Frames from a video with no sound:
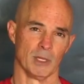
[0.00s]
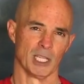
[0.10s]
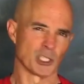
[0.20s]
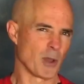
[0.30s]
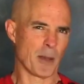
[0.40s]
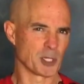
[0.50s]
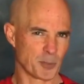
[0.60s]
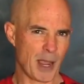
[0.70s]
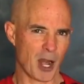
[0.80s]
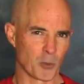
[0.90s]
So how much
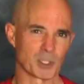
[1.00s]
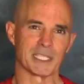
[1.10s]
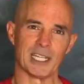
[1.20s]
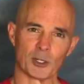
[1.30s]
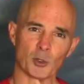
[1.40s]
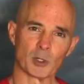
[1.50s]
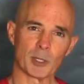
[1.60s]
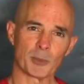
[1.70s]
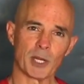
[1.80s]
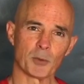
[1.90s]
power was the intercooler
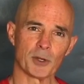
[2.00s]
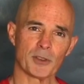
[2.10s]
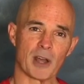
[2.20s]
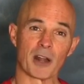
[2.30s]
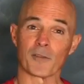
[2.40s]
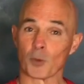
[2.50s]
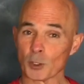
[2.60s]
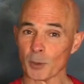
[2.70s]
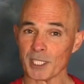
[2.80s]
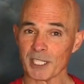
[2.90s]
upgrade worth on our
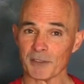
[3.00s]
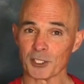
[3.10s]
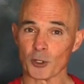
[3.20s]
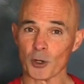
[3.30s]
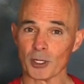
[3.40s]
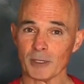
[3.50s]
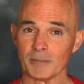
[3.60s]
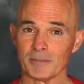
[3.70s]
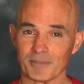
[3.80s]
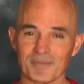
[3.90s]
427 stroker?
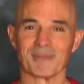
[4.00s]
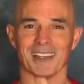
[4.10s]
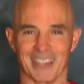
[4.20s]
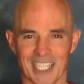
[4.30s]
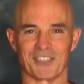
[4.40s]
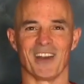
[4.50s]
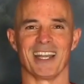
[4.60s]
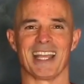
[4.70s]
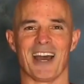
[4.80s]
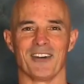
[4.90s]
Let's find
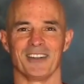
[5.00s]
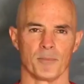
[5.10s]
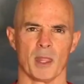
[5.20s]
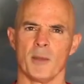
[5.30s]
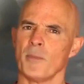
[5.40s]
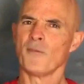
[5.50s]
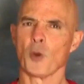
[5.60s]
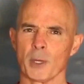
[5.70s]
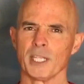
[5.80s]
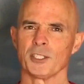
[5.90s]
out.
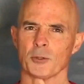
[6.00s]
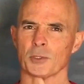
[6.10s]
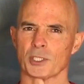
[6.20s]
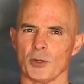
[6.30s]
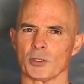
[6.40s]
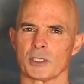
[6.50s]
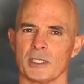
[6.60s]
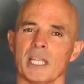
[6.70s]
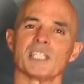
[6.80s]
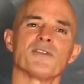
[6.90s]
Before we get to the results,
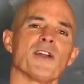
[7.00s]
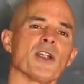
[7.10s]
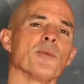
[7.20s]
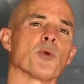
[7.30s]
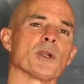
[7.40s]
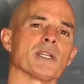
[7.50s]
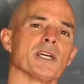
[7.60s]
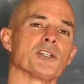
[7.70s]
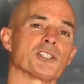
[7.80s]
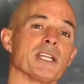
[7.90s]
it's very important to
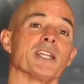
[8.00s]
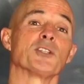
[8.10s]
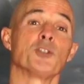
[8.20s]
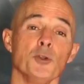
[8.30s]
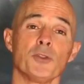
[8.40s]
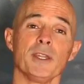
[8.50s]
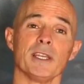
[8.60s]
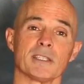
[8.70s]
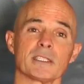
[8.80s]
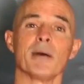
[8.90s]
understand two
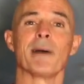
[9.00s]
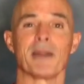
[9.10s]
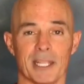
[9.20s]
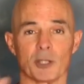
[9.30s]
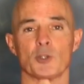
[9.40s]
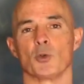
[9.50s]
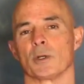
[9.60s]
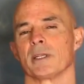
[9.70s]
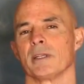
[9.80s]
things about intercooling.